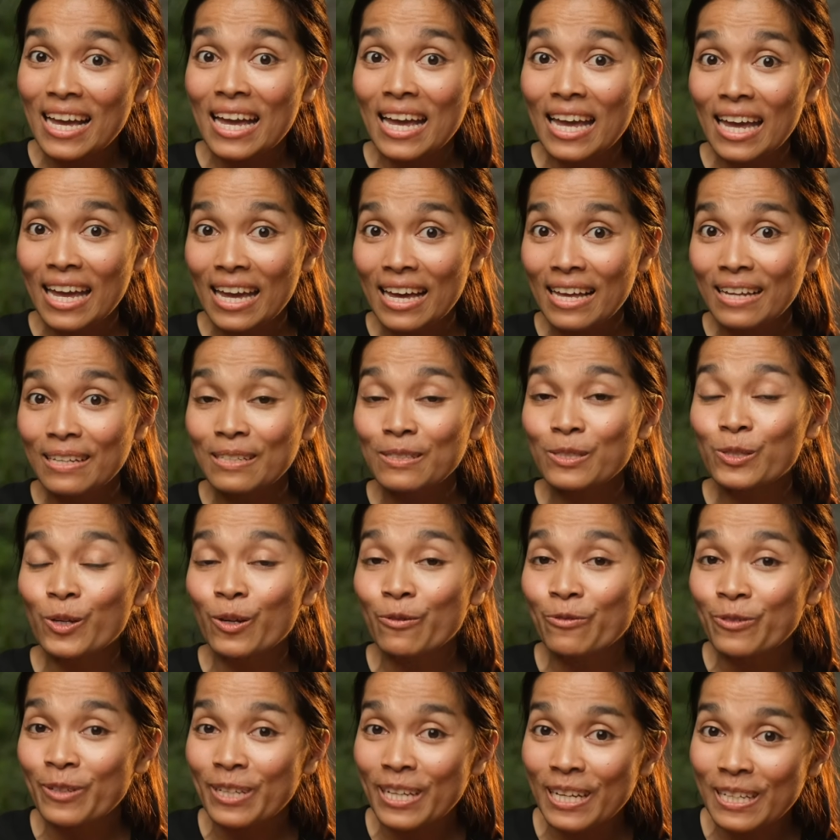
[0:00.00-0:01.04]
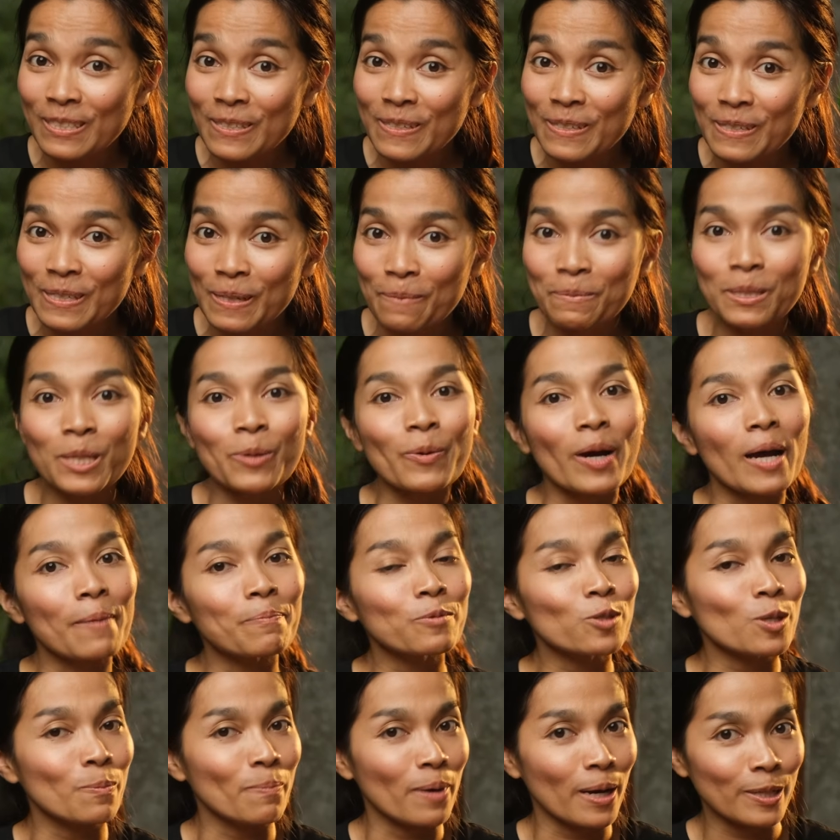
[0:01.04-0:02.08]
And don't forget to subscribe
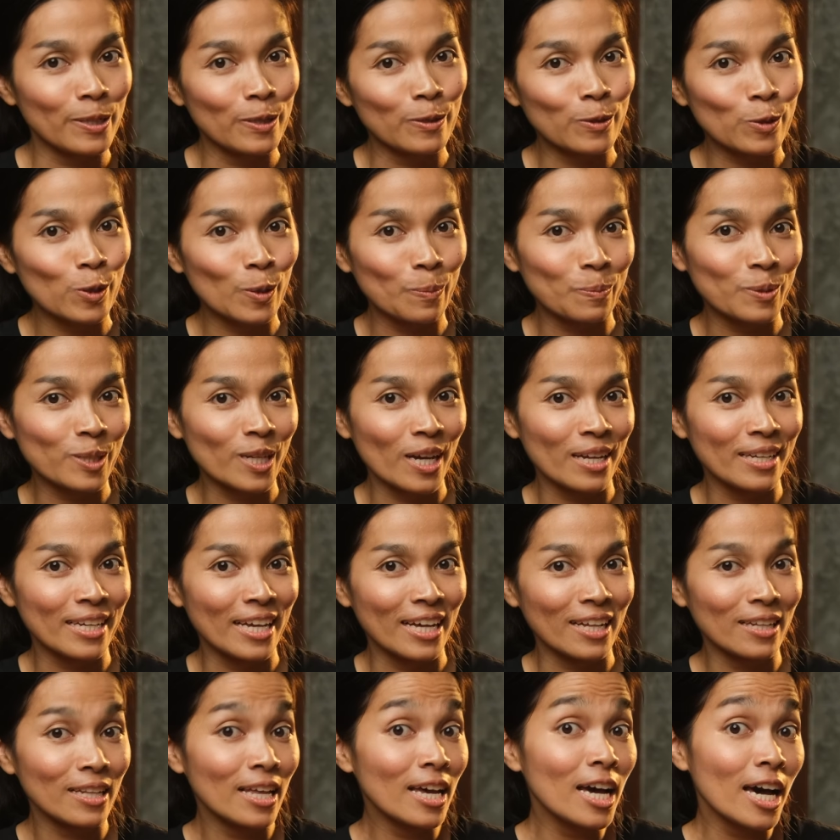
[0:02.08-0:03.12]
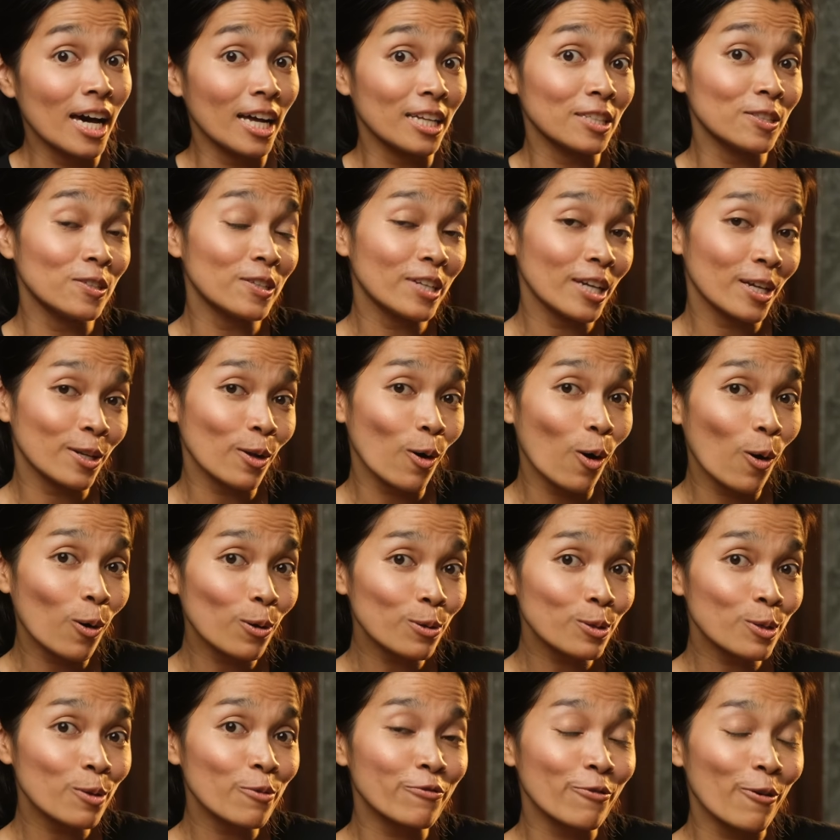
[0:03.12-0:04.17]
to my YouTube channel. And you can
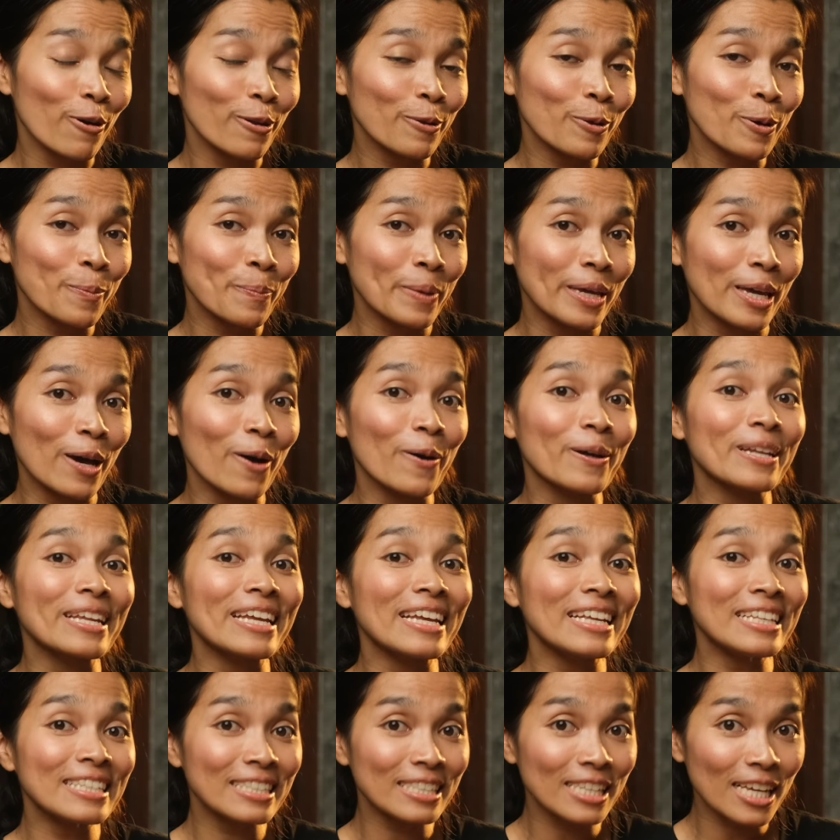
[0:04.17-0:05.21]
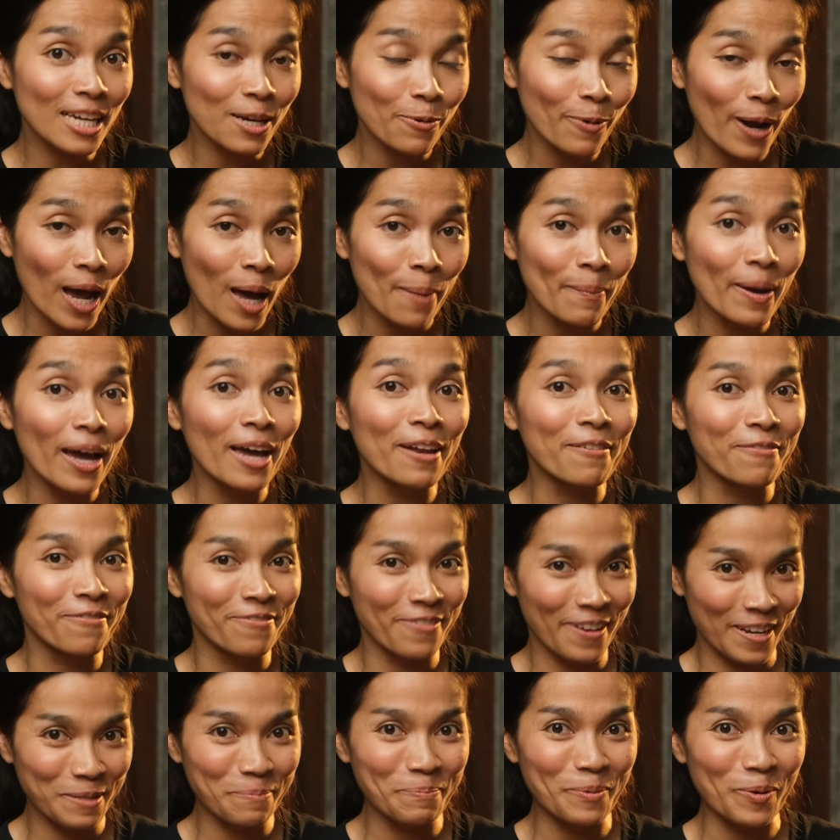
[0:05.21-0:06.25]
also follow me on Instagram and
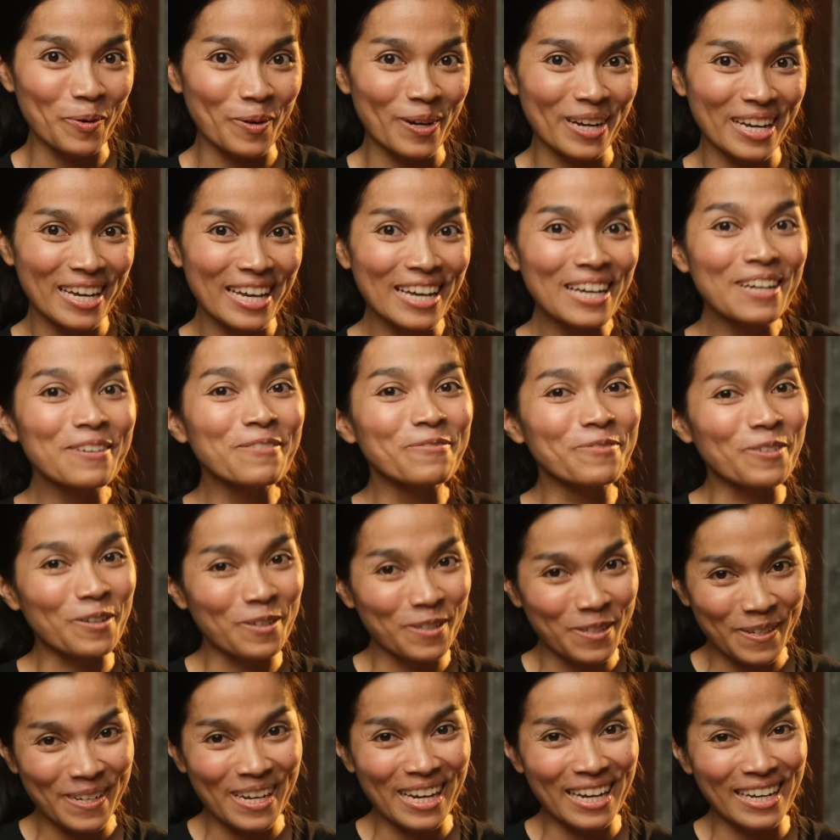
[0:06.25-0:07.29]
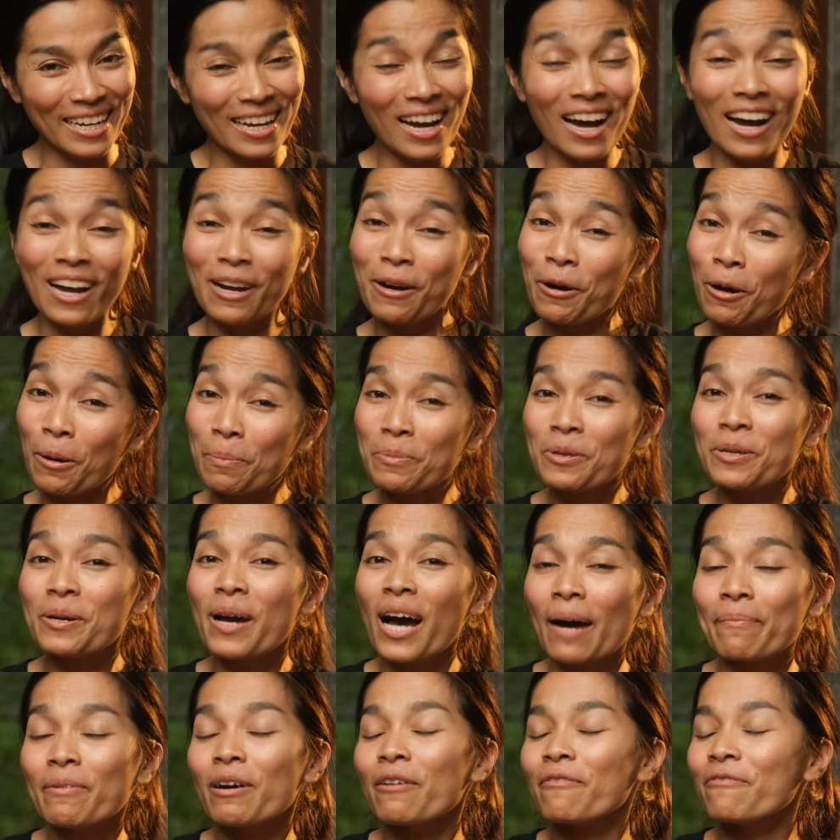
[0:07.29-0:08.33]
Facebook. For today, I hope you
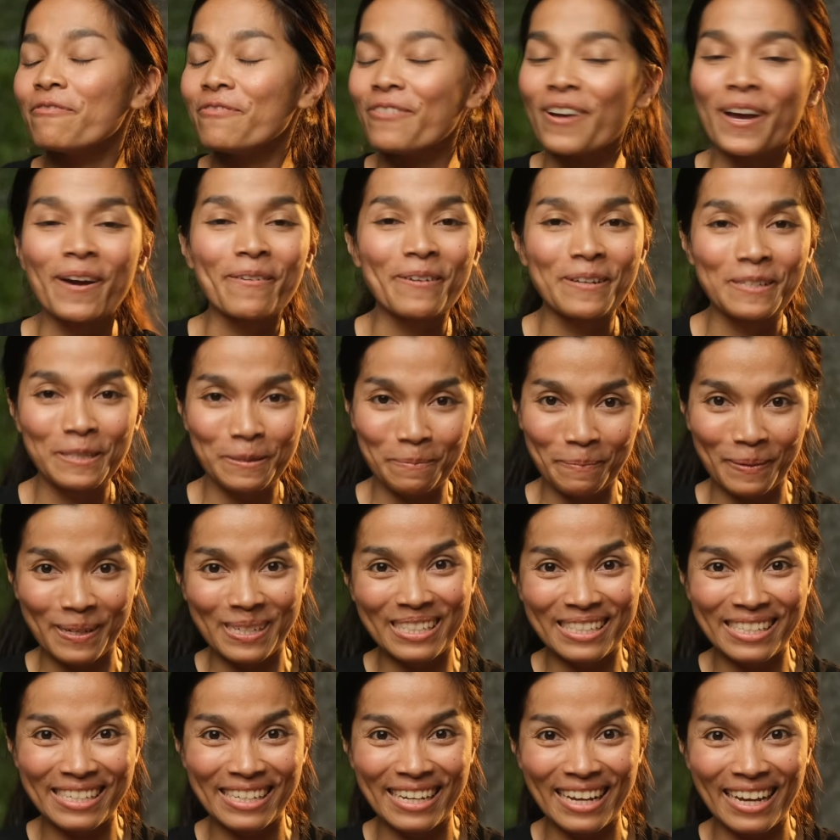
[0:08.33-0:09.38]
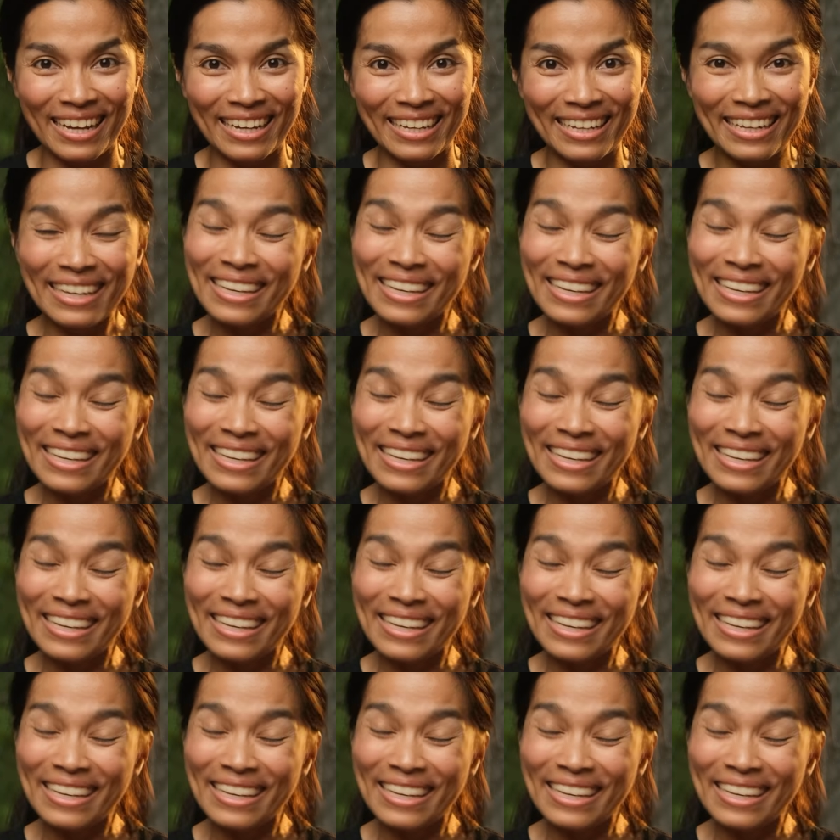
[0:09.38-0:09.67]
have a very spicy day.